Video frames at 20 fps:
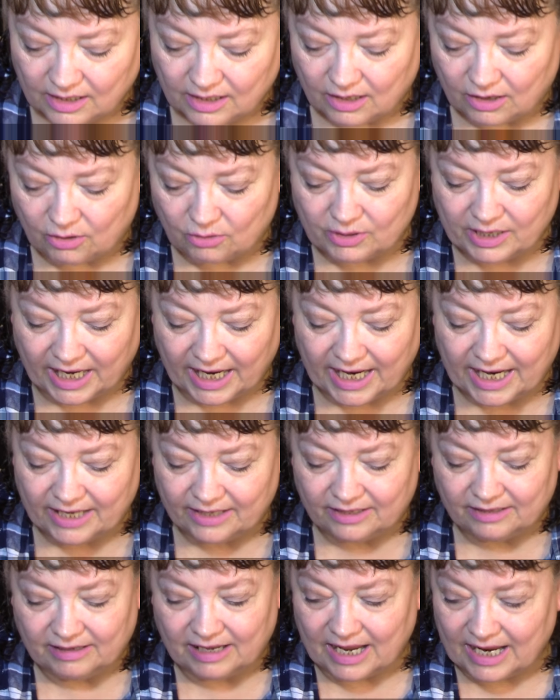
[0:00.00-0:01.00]

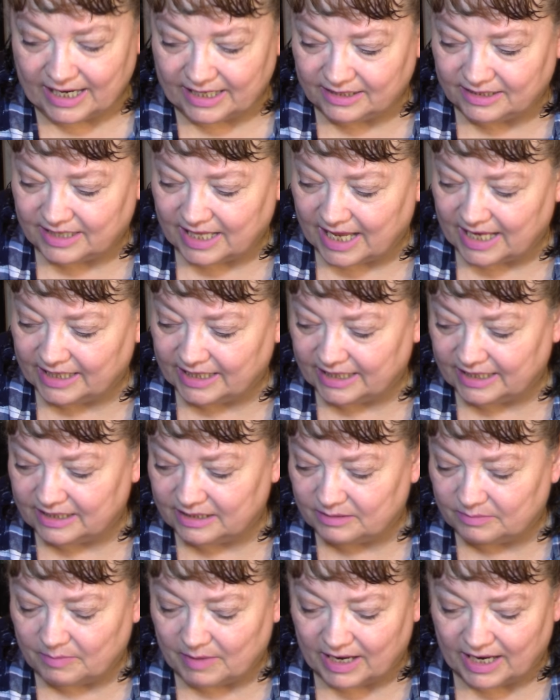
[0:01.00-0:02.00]
okay, guys, that
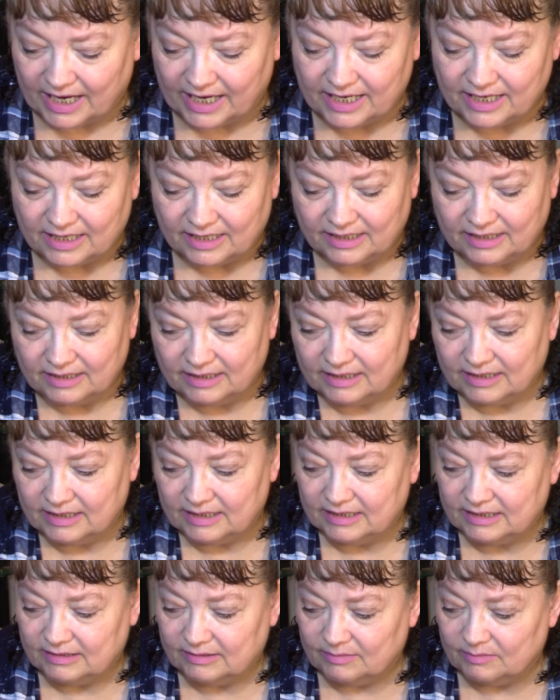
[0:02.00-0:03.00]
is my
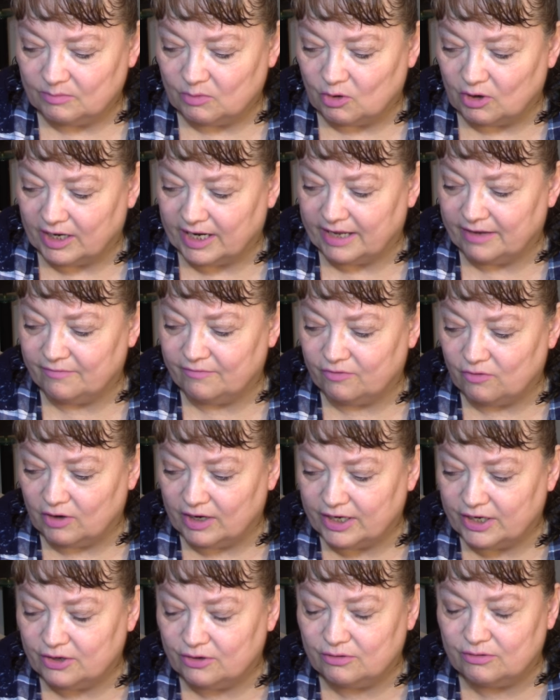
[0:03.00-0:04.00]
morning for
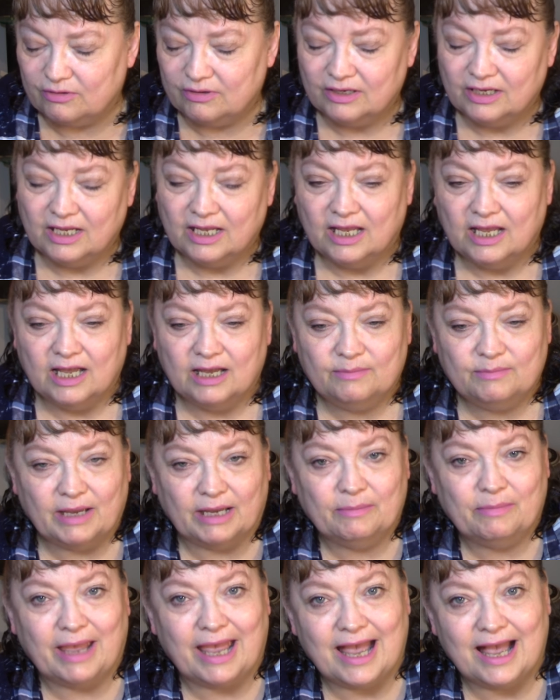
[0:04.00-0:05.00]
you.
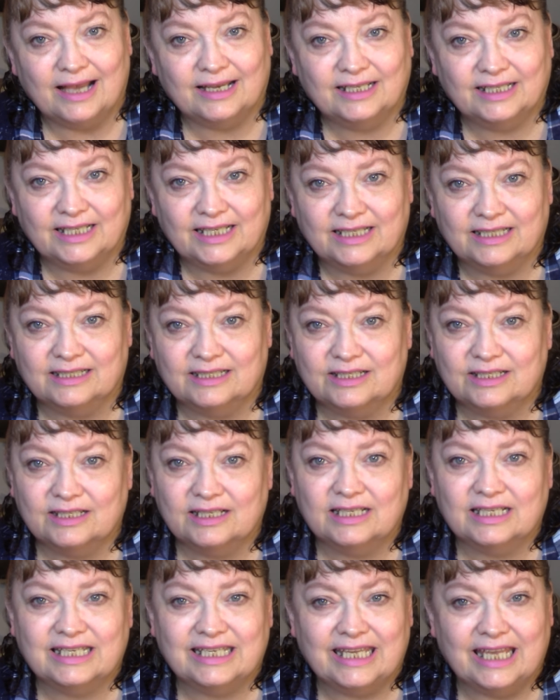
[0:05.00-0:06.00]
My back is
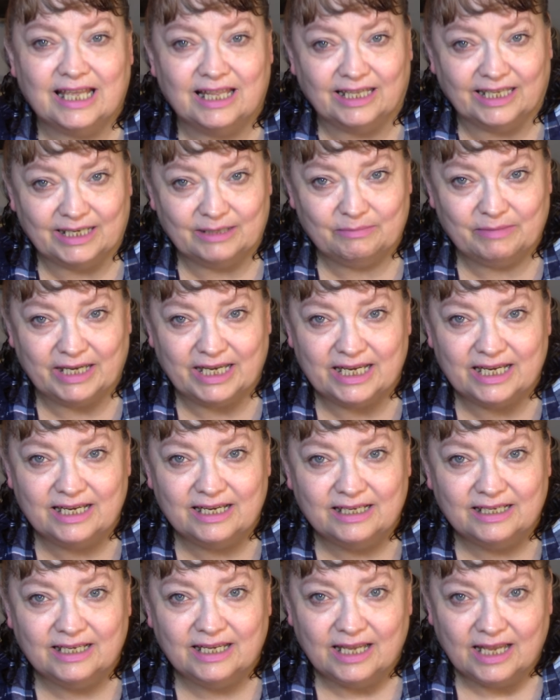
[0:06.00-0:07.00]
killing me.
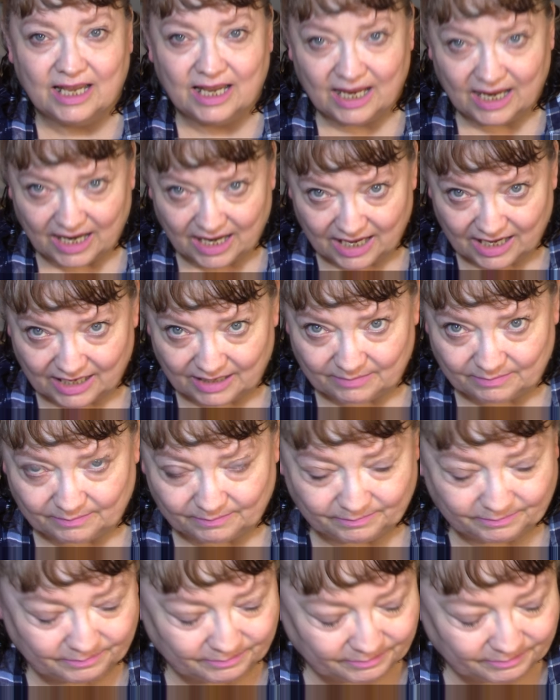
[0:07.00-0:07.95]
Um,